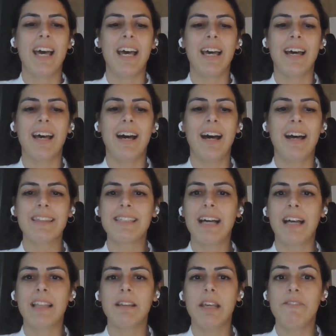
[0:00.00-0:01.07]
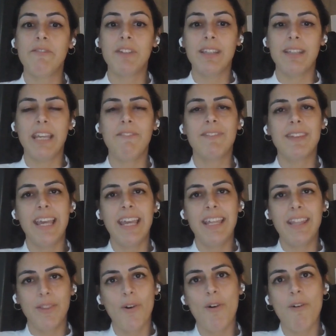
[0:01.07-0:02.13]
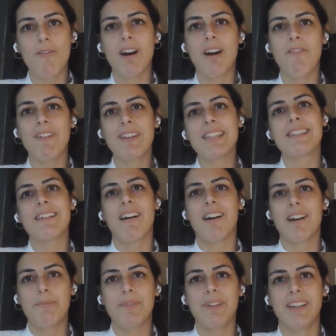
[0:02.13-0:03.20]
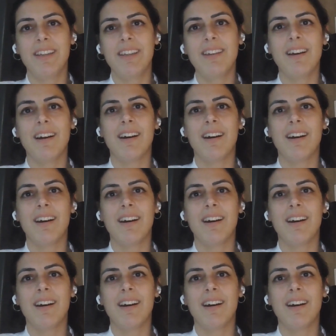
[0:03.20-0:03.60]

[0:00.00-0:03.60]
And then, if they know what is RPA,